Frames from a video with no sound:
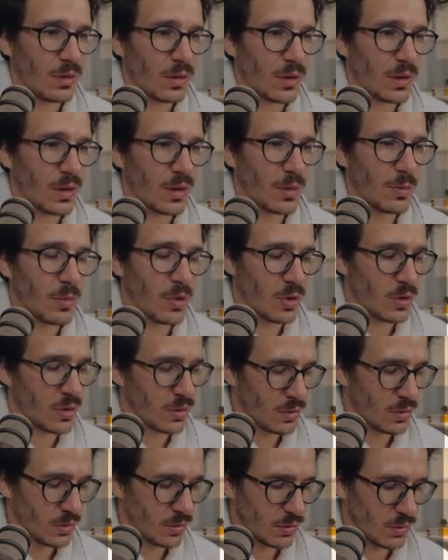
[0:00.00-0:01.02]
come
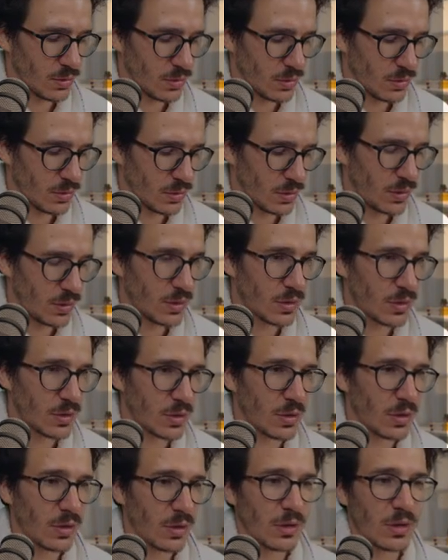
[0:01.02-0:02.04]
on
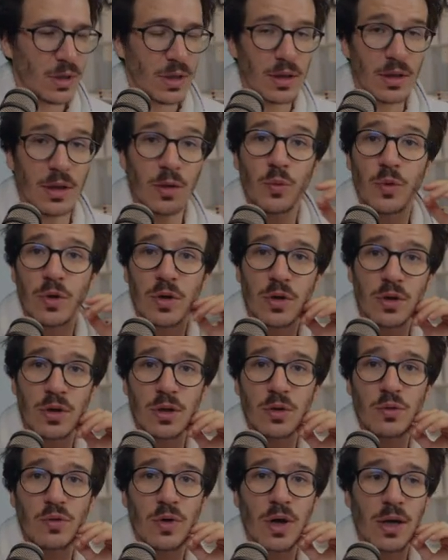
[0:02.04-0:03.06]
install and then we're gonna
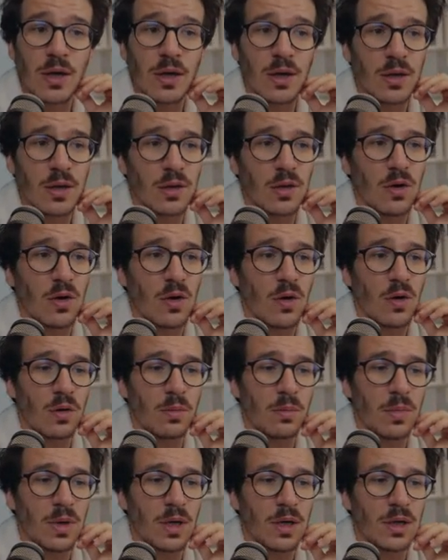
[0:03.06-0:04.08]
try it on
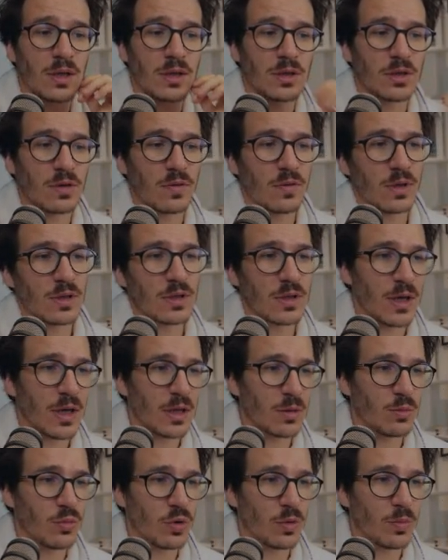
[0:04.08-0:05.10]
my serverless
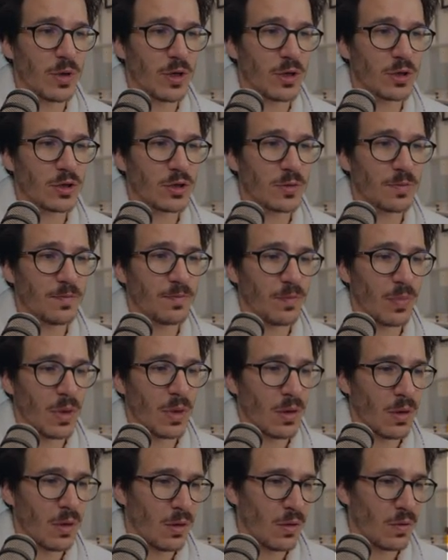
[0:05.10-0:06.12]
handbook page
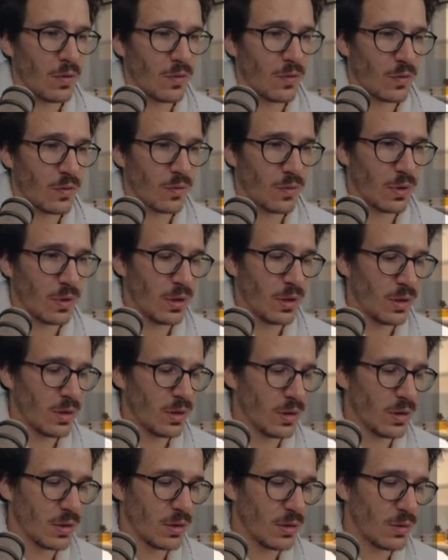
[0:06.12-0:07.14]
so
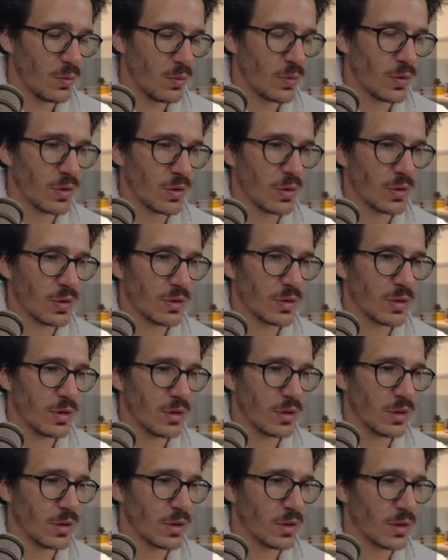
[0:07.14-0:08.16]
here we're gonna say
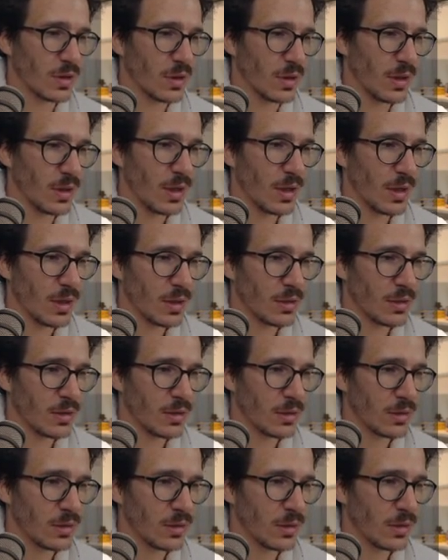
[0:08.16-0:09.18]
yarn add
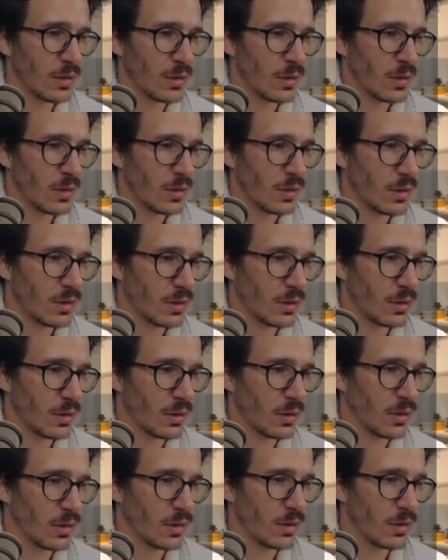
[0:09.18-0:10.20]

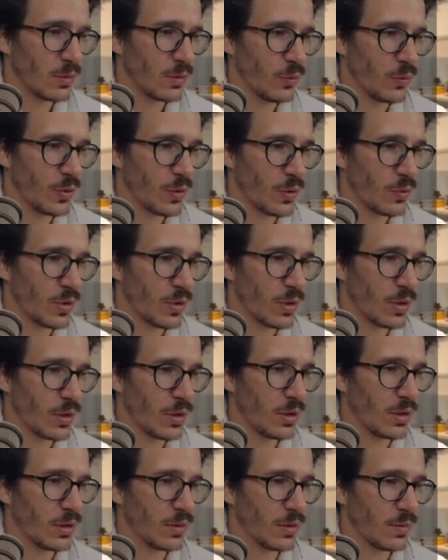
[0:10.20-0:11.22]
uh, we're
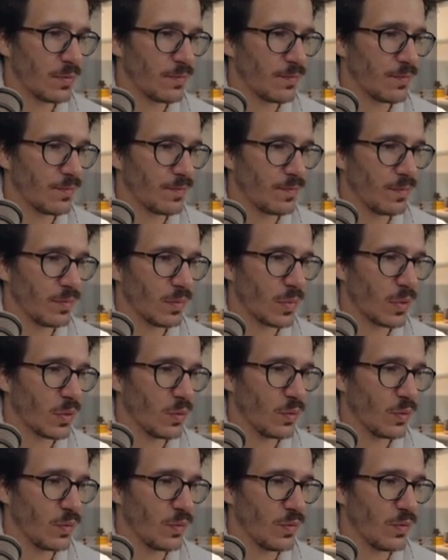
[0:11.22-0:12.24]
running
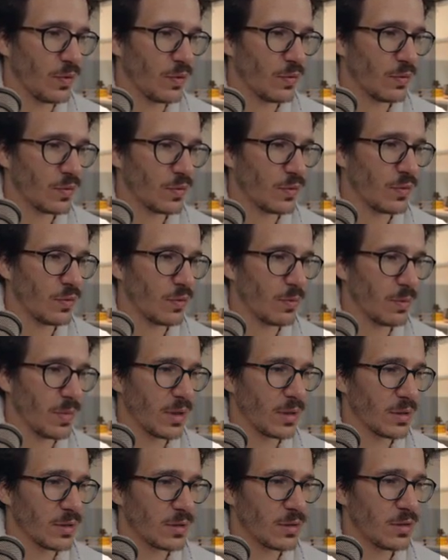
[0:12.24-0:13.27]
200
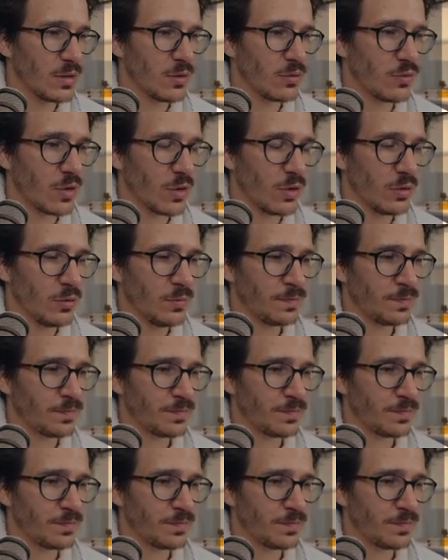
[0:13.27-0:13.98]
minus 0